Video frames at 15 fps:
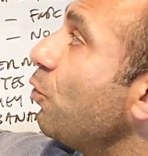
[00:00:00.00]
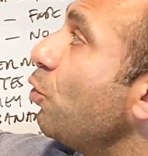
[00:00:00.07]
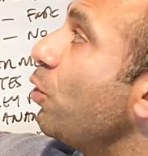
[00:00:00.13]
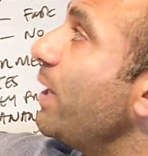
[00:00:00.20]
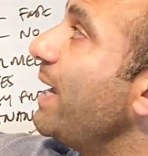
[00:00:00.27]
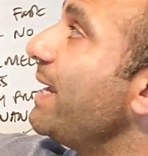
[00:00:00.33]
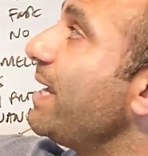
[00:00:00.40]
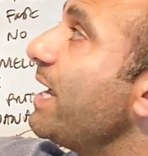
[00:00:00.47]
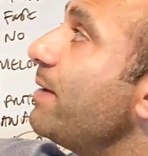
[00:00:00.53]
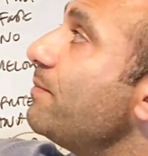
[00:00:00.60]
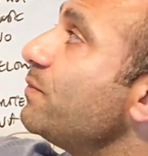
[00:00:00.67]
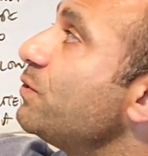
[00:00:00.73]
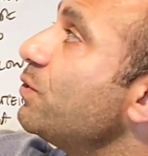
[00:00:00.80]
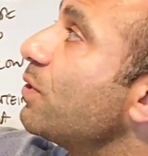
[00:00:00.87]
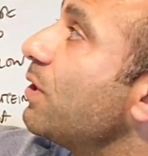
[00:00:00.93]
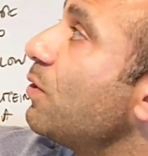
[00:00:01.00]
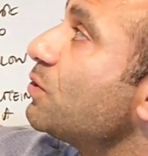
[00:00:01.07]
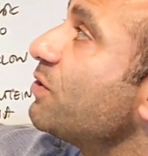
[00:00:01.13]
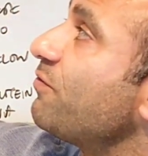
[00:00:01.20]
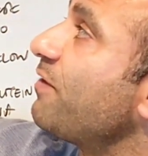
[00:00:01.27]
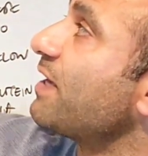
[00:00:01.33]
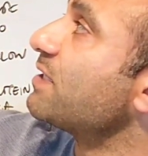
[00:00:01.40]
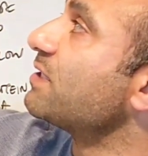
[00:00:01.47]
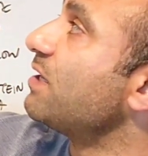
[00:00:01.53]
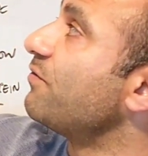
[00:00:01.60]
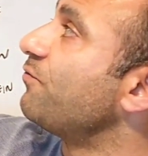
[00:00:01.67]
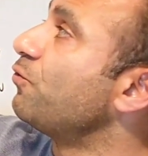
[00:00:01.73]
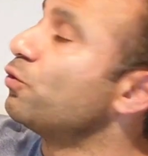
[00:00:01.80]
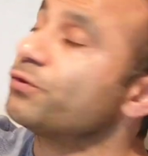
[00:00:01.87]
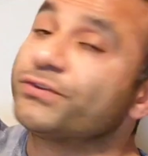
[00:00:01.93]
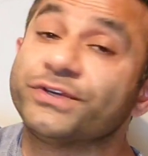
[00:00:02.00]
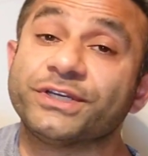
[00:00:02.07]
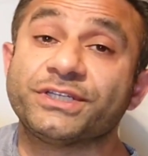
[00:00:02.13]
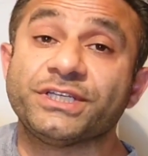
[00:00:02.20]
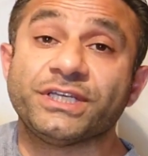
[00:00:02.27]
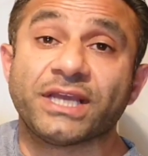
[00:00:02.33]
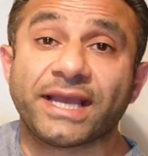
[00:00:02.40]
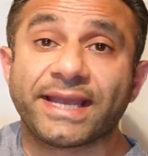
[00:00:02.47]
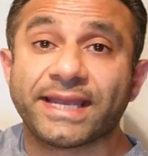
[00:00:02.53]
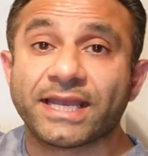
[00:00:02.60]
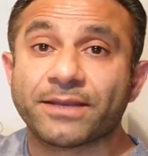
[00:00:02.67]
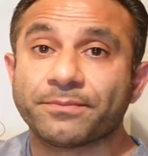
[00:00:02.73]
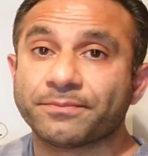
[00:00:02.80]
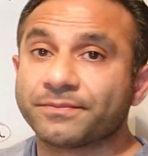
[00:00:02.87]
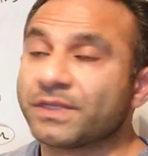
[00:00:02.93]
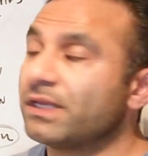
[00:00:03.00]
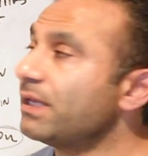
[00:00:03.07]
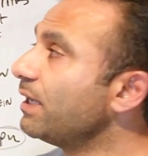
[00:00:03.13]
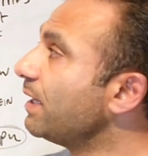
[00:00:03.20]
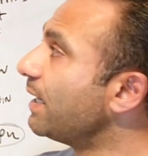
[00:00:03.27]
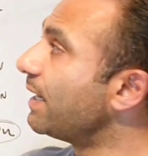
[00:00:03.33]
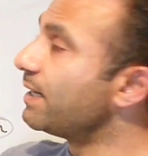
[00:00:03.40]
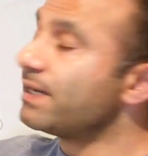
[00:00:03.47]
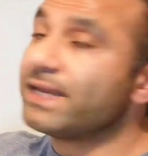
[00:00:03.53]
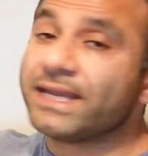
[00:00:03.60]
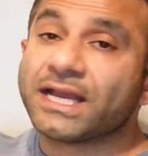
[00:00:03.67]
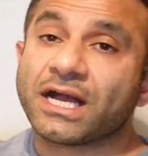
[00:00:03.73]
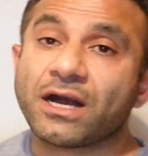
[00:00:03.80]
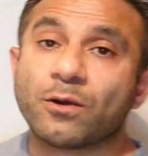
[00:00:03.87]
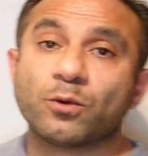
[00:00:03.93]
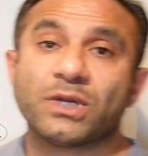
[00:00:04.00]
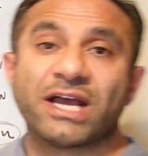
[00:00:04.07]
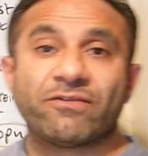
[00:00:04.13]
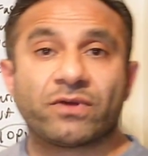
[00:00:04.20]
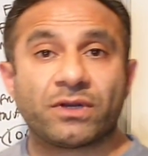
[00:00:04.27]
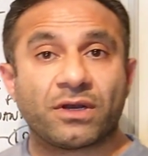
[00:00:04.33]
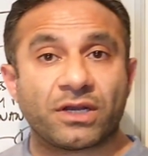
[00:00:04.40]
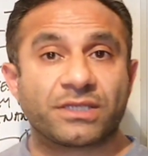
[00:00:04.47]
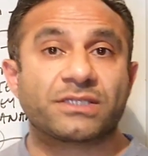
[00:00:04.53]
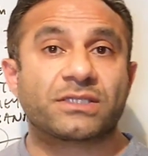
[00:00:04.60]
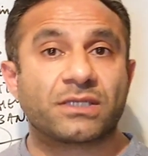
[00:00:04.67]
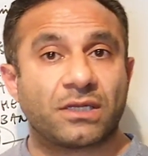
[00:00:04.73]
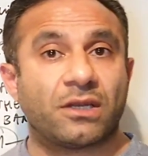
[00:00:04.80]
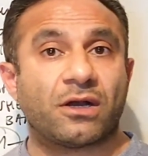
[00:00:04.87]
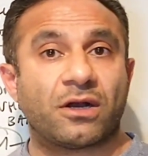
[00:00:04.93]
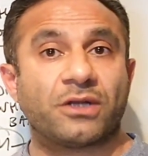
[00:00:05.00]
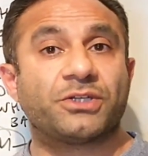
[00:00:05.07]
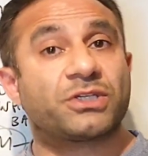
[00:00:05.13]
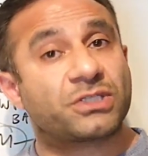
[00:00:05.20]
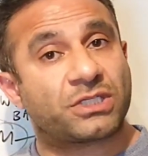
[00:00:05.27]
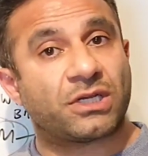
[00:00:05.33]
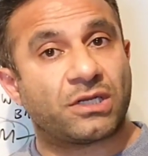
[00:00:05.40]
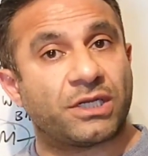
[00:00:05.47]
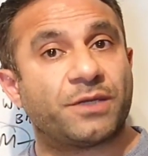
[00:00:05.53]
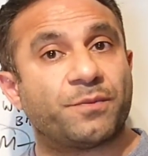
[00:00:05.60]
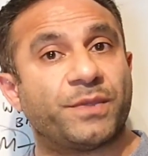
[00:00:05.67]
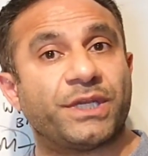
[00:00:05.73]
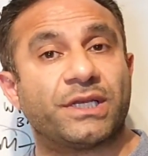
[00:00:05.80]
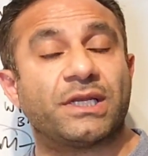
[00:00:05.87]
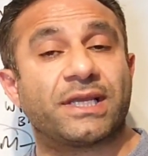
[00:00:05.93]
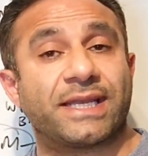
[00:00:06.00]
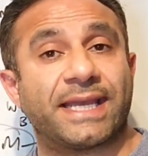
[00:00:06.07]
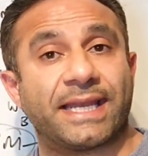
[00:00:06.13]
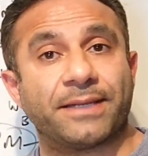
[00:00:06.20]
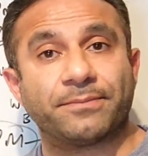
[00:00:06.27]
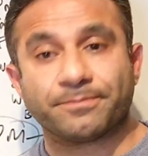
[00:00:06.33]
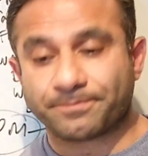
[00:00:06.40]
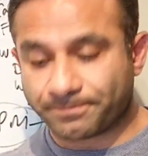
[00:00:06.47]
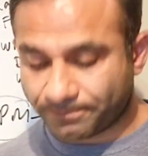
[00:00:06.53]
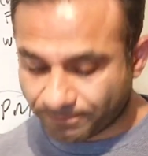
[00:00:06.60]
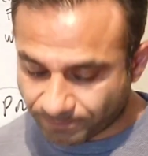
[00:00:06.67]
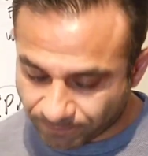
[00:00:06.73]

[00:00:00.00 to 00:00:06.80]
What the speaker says: 4 a.m. to close the fast at 4:30 a.m. And here I would have a nice large solid meal again.